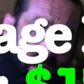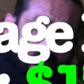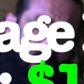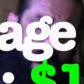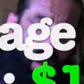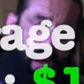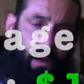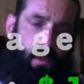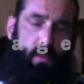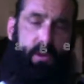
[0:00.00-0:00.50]

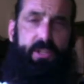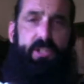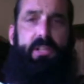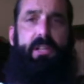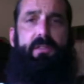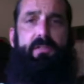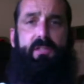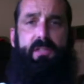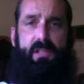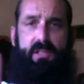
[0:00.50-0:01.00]
uh, which
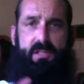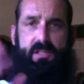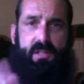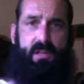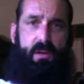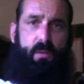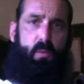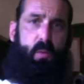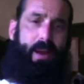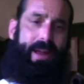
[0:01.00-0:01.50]
gives us
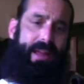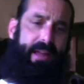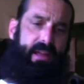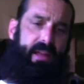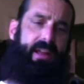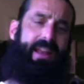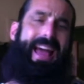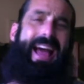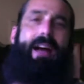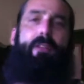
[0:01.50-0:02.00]
a ra-
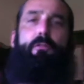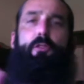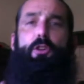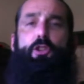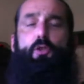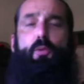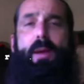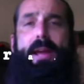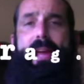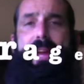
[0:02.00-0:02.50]
an
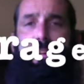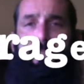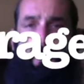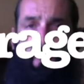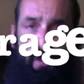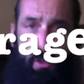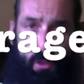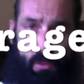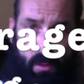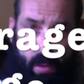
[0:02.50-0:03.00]
average range of
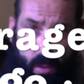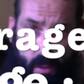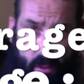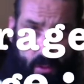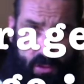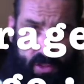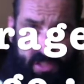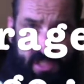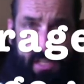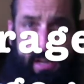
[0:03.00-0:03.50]

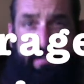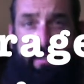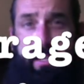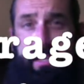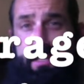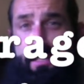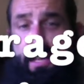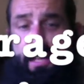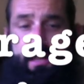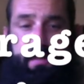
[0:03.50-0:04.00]

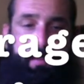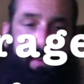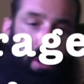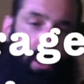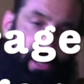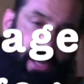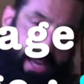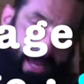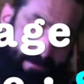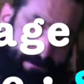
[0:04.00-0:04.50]
$2.70 per
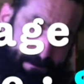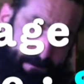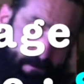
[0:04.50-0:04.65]
day.